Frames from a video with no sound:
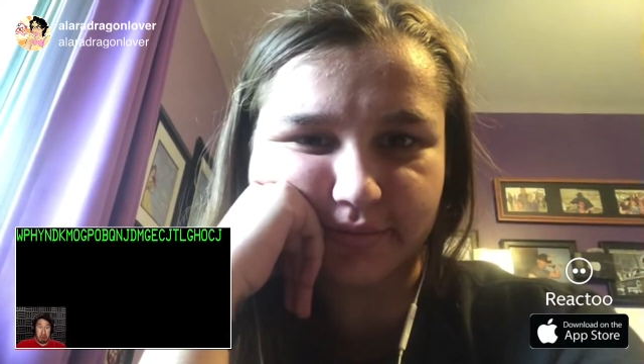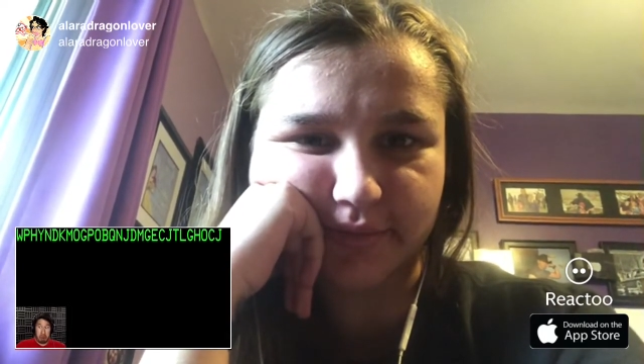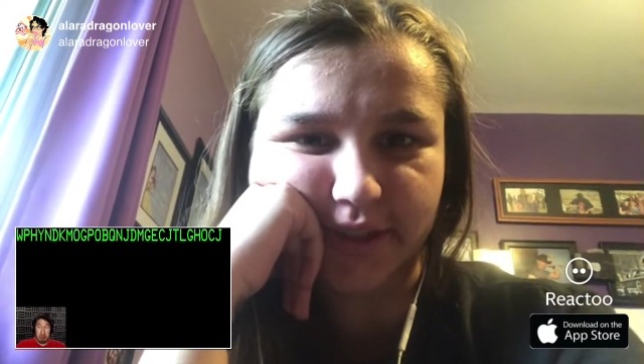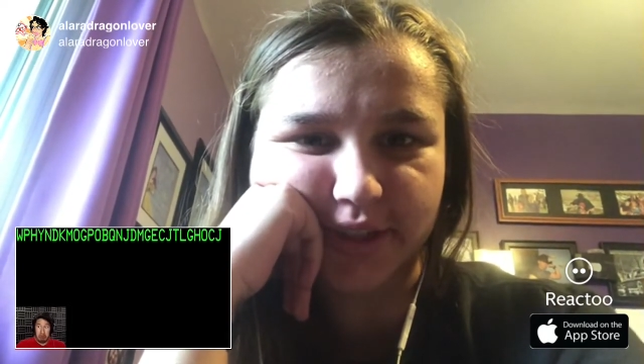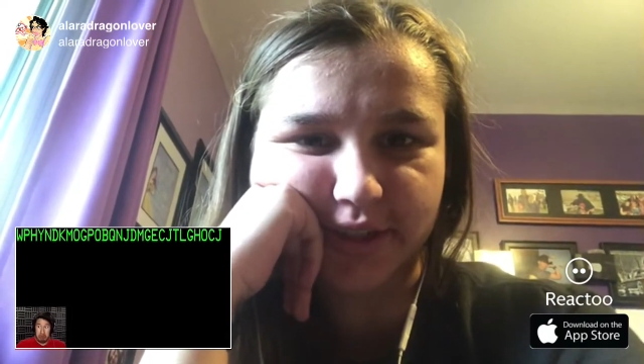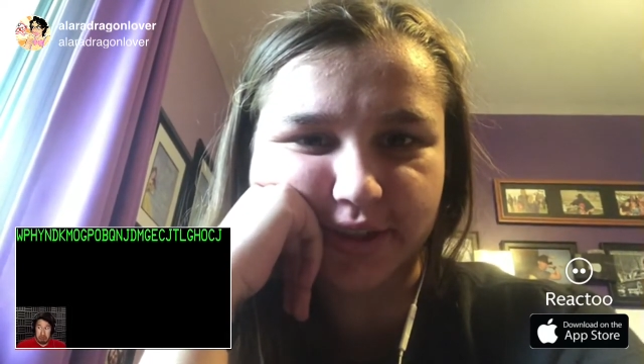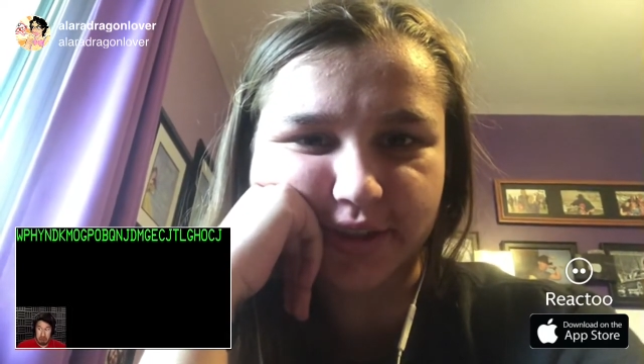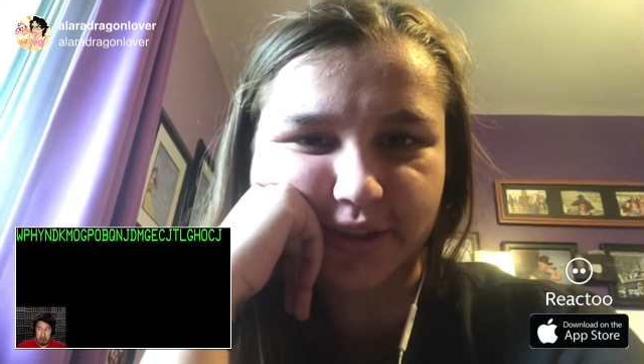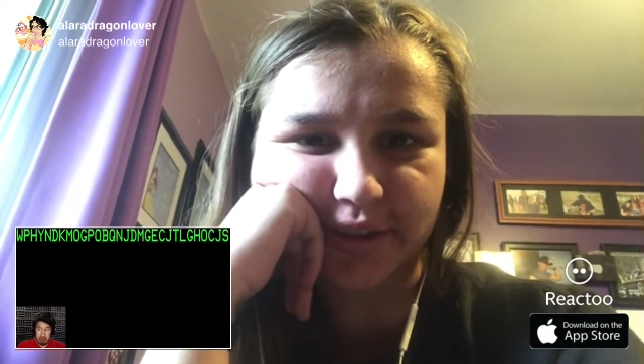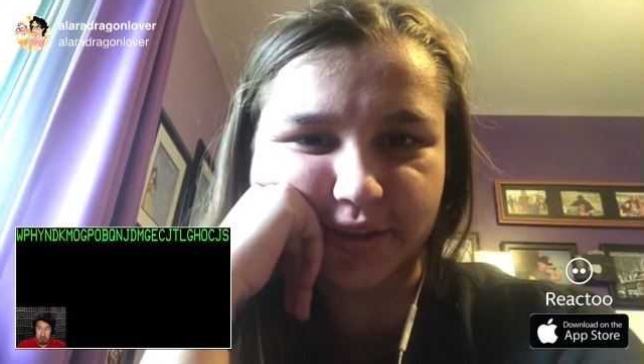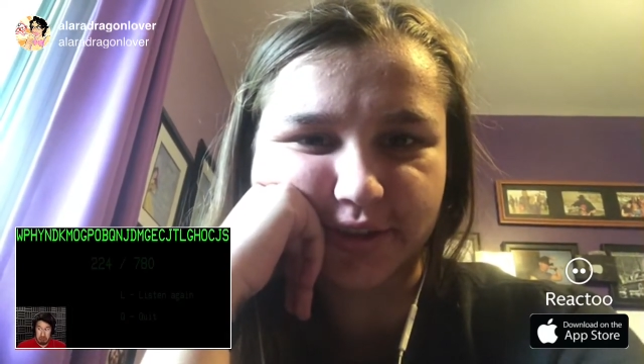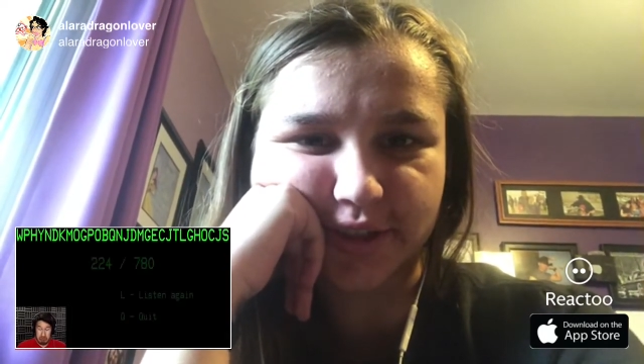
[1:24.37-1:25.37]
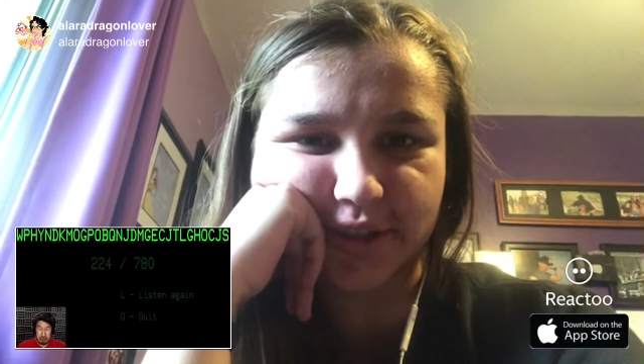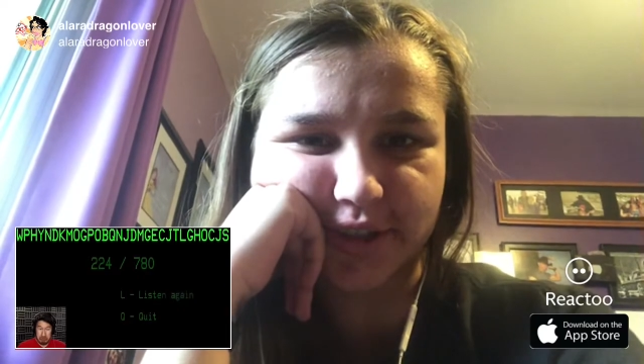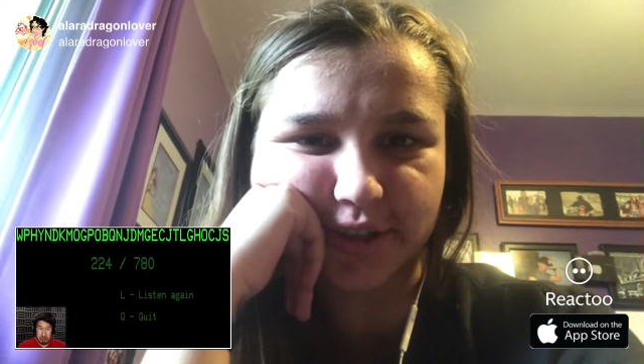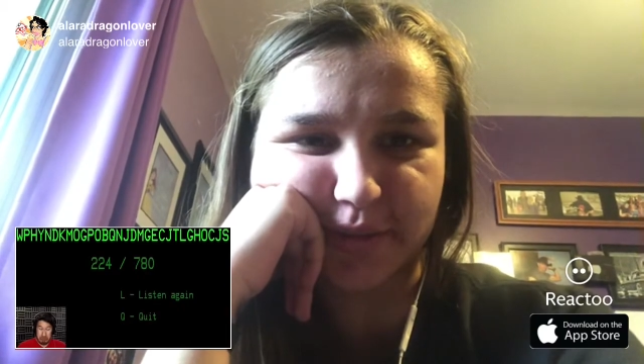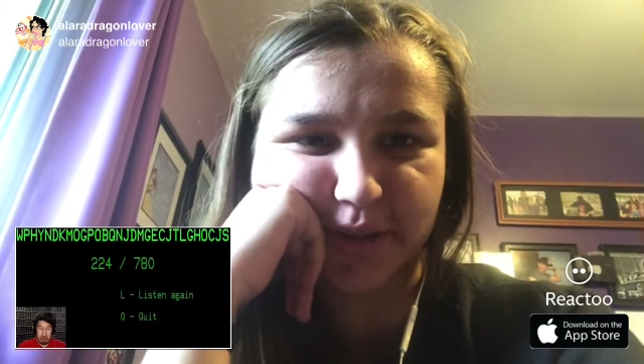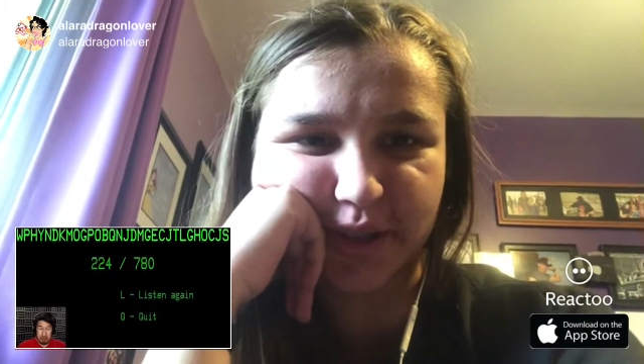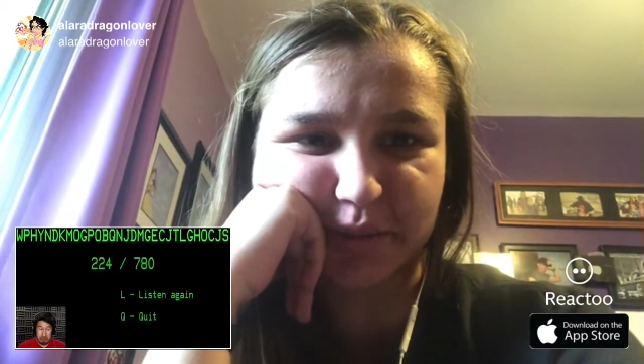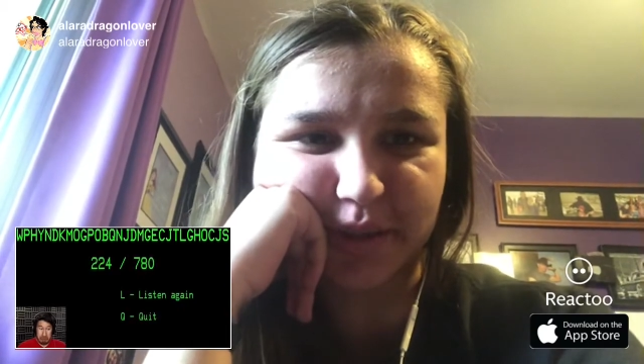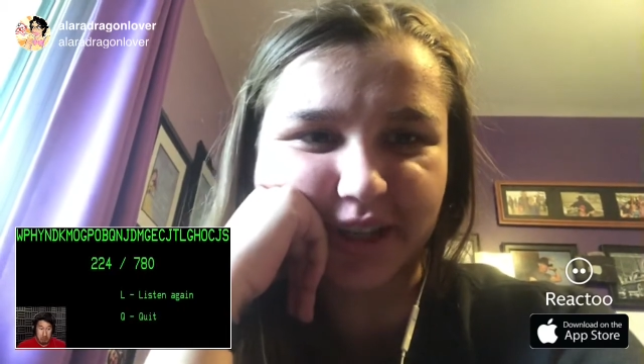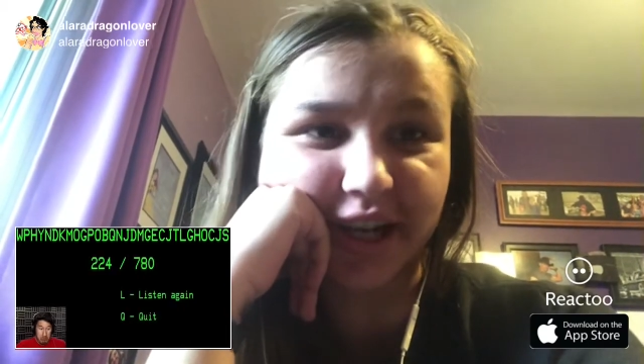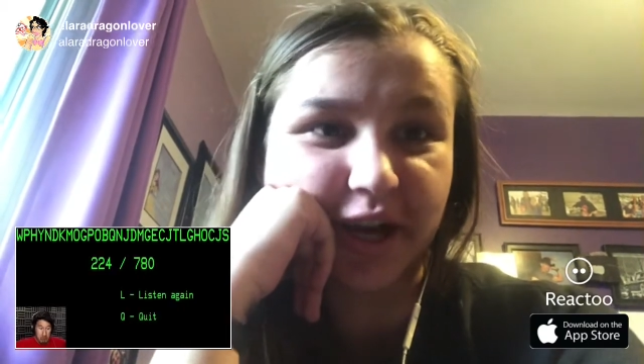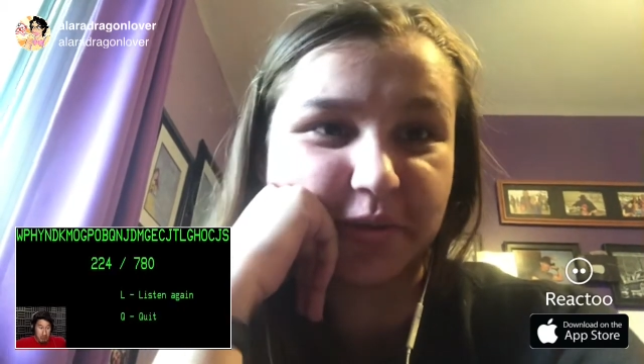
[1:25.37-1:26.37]
This is the closest to
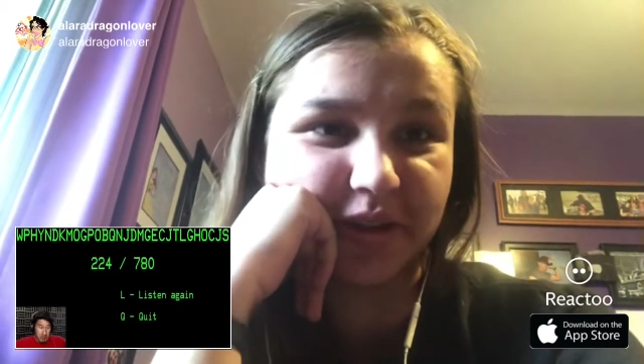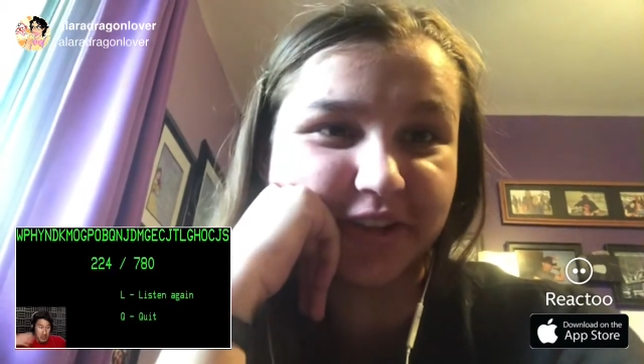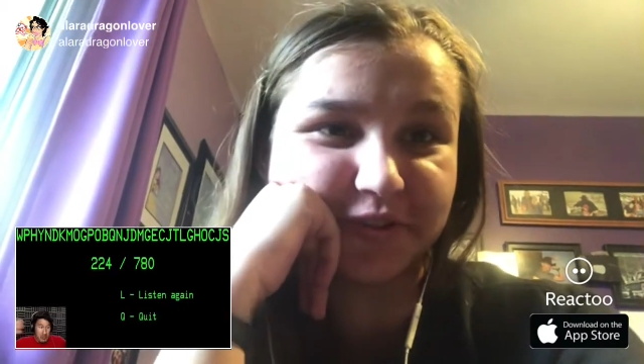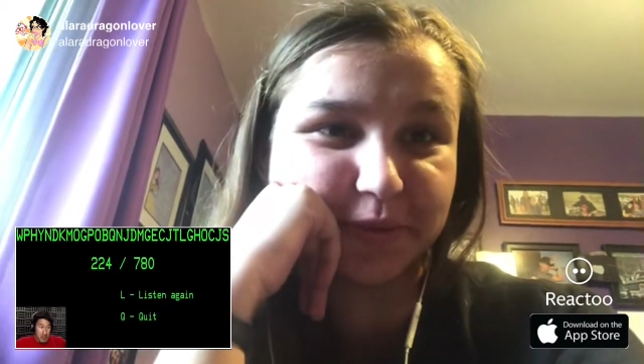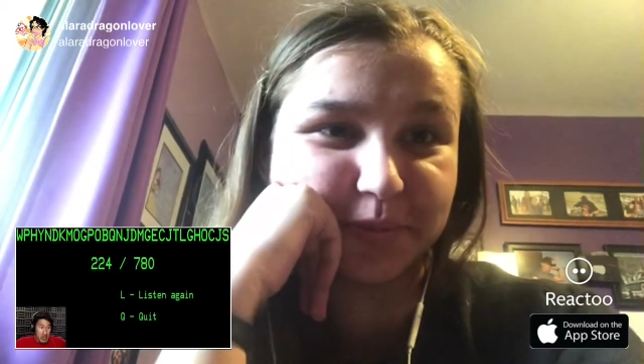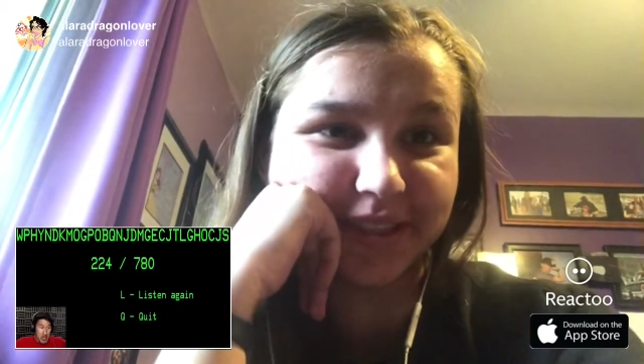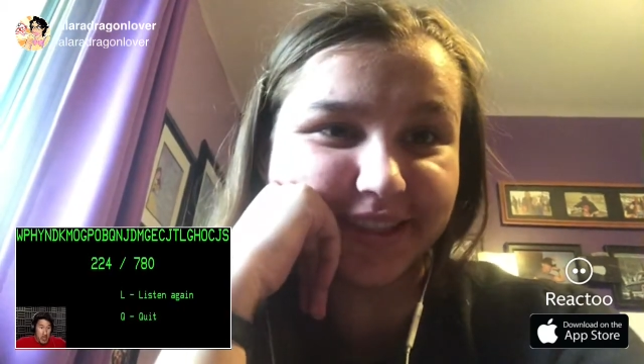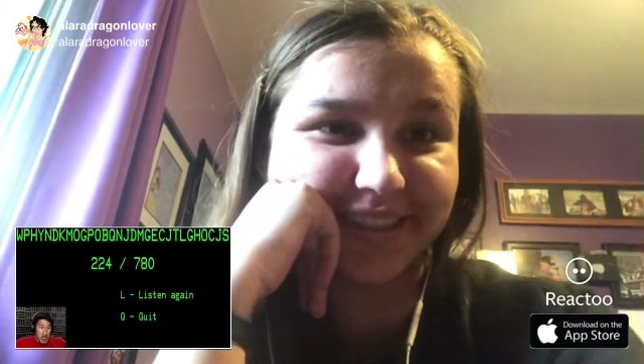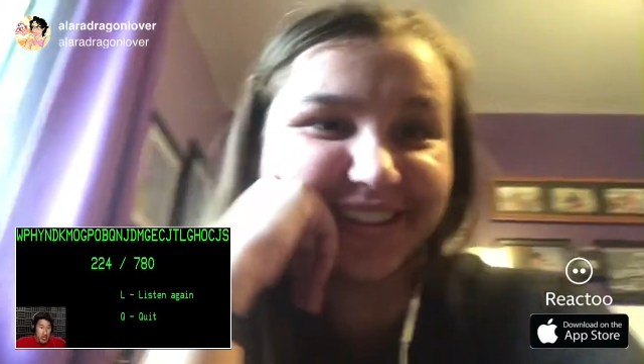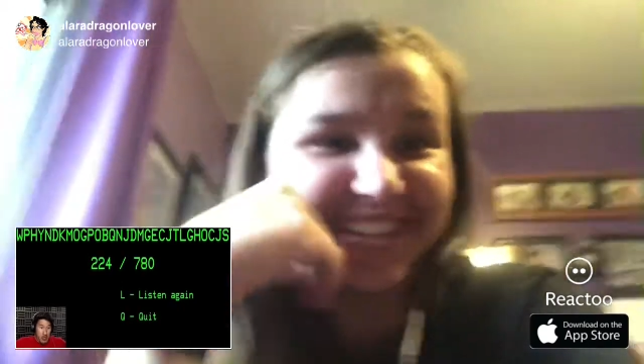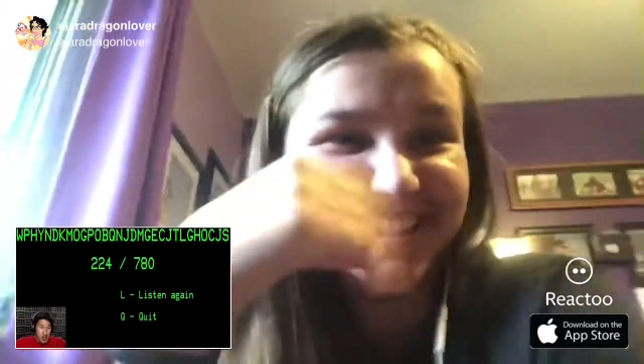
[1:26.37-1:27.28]
Markiplier I will ever be.